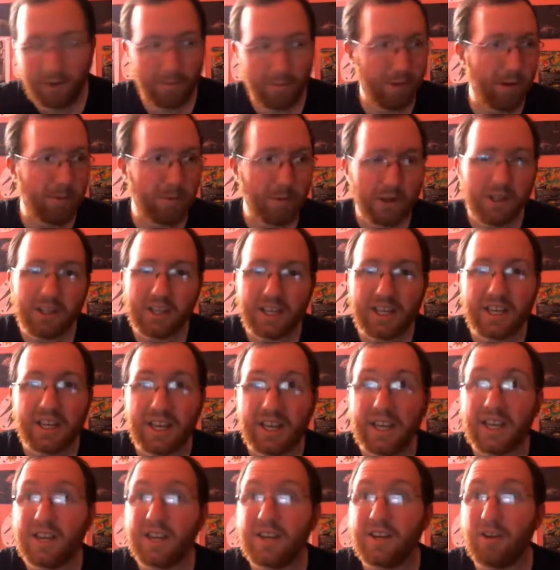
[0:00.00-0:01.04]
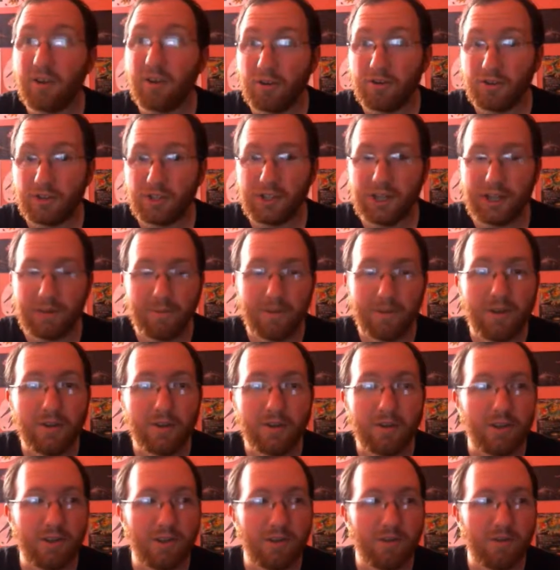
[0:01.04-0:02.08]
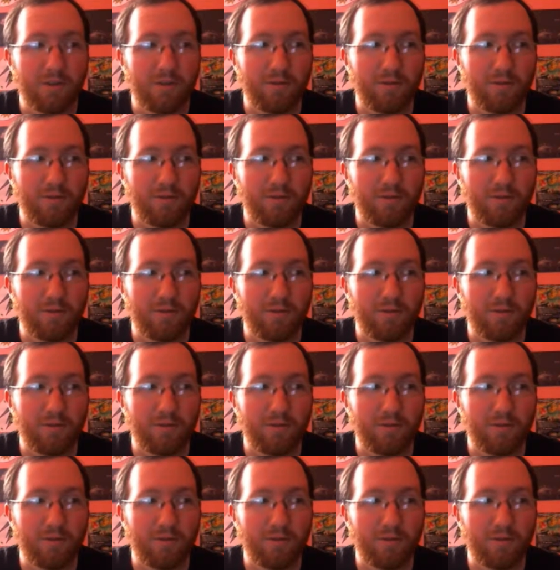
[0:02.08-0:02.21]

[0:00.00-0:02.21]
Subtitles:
But really, in Ultra Sun and Moon,